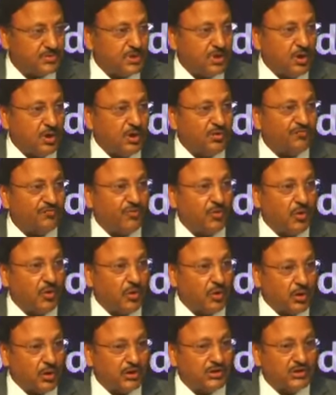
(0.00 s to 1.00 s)
Of
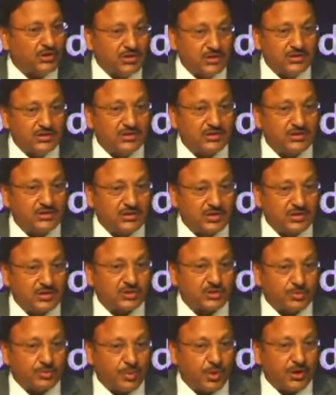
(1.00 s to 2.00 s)
all these
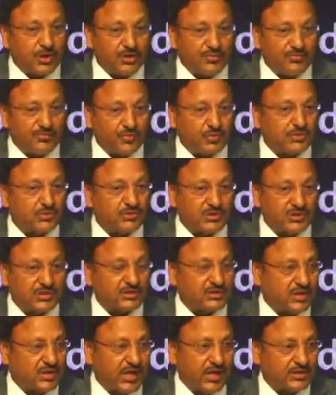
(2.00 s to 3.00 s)

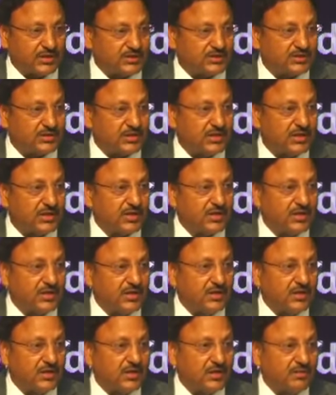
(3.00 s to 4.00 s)
6.46 lakhs
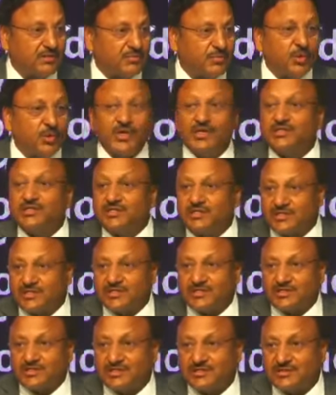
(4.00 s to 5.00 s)
polling
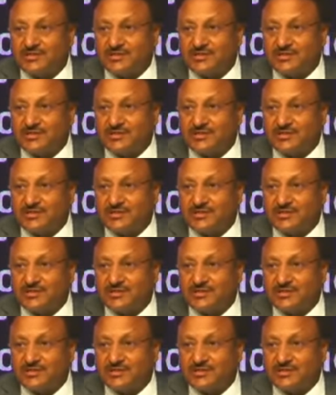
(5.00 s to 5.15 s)
stations,